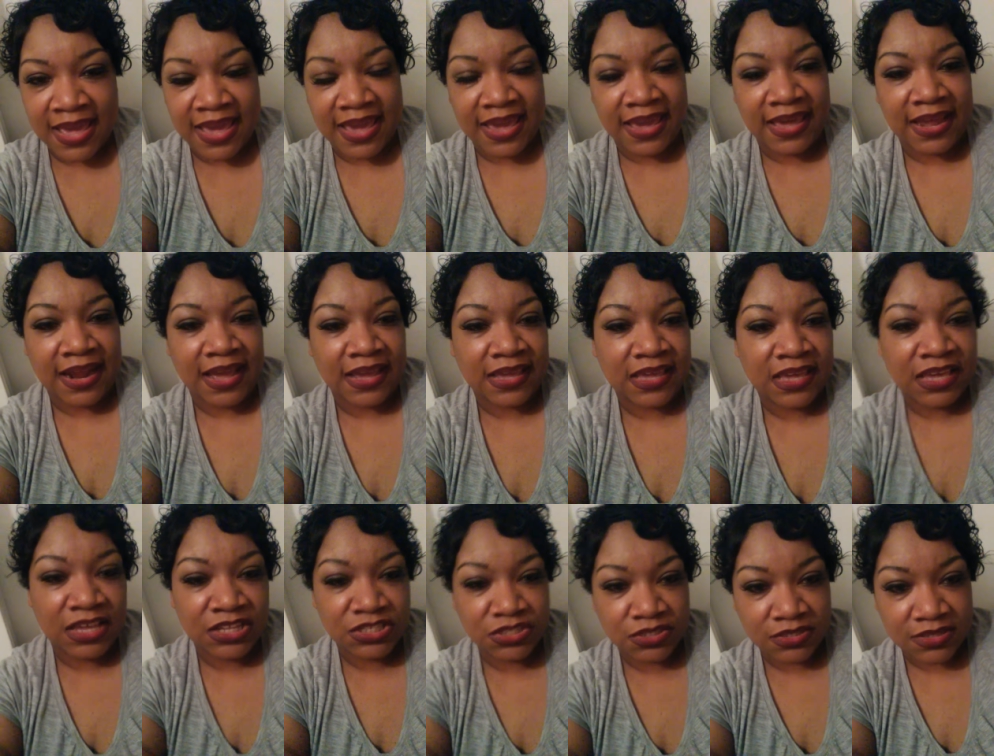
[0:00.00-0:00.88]
and I
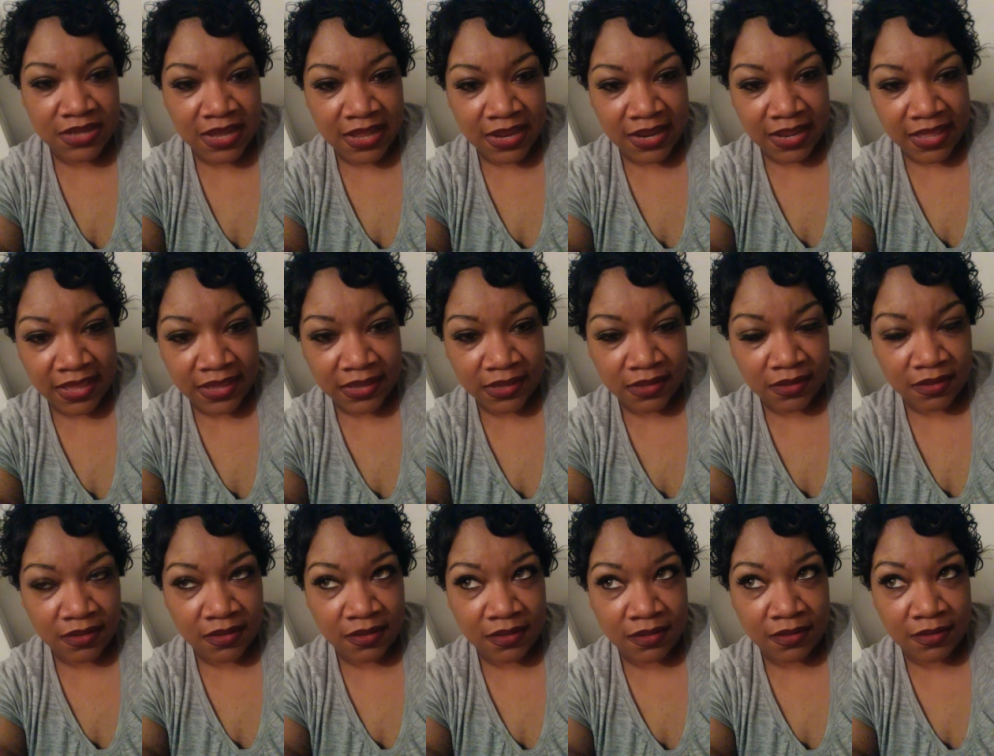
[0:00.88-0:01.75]
kid you not, like
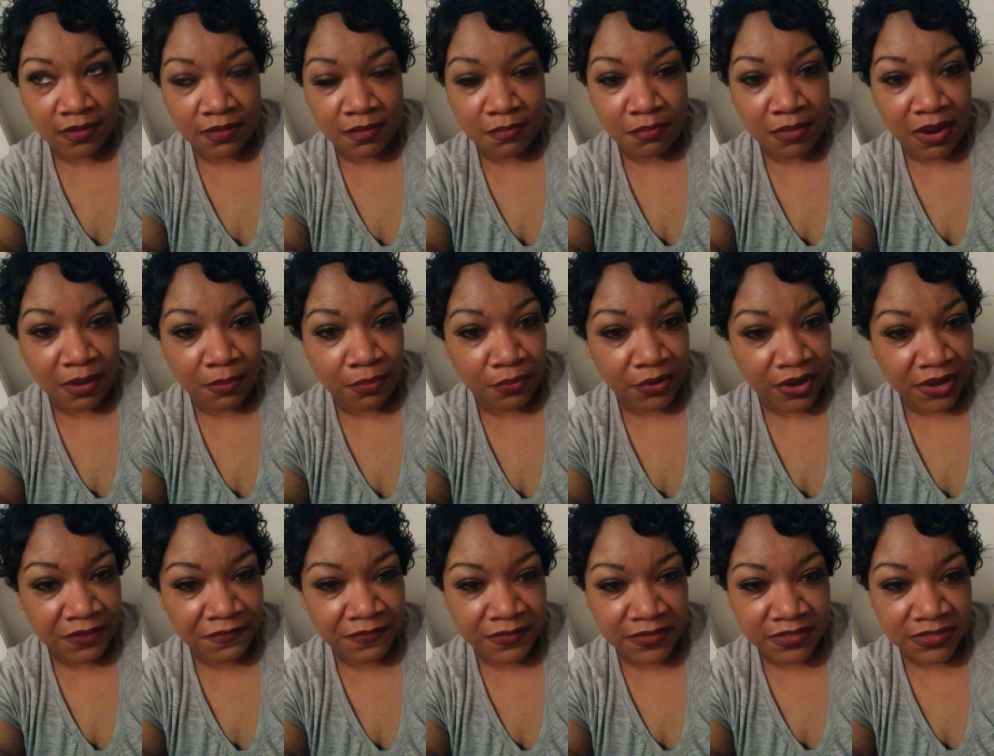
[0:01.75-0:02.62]
my
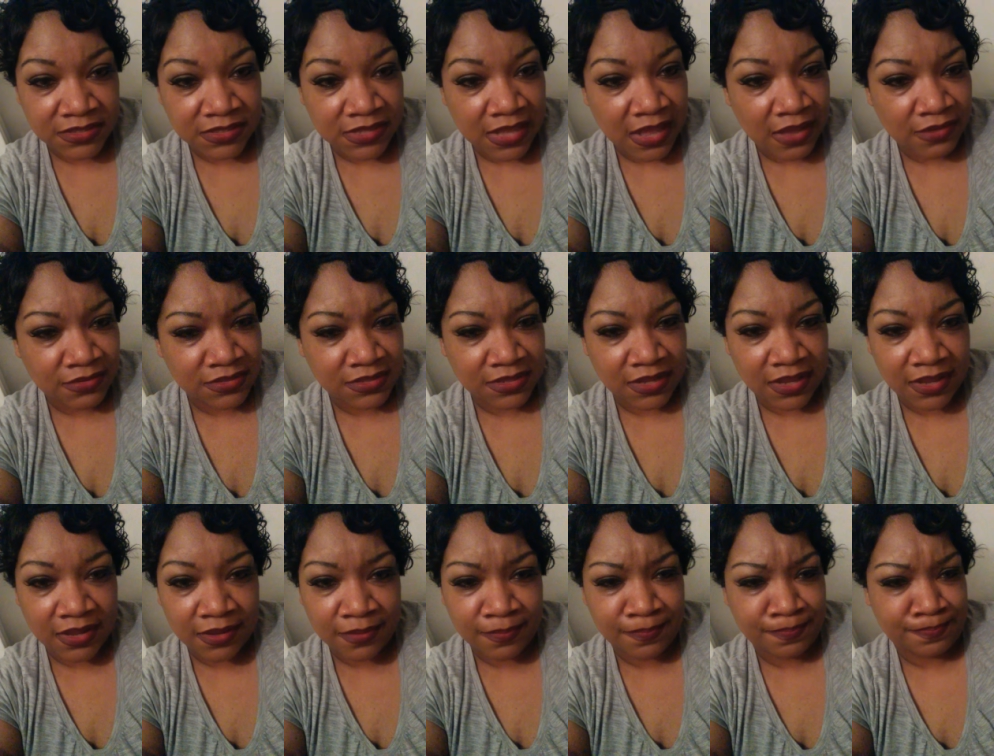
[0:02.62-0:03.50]
breakfast, I was
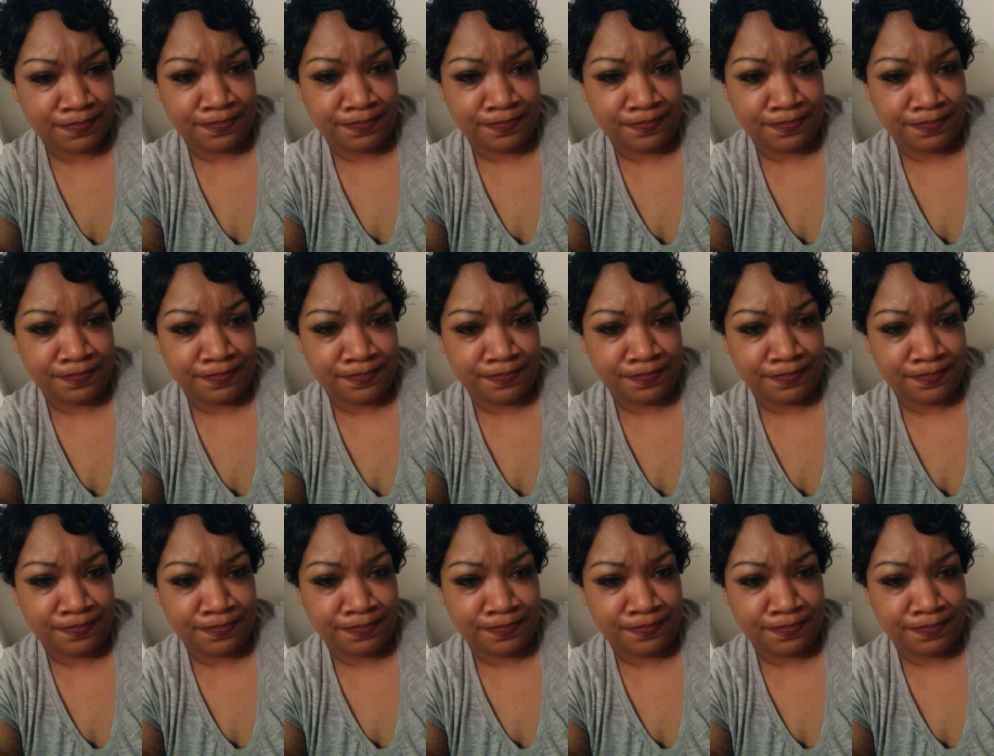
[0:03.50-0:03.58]
like,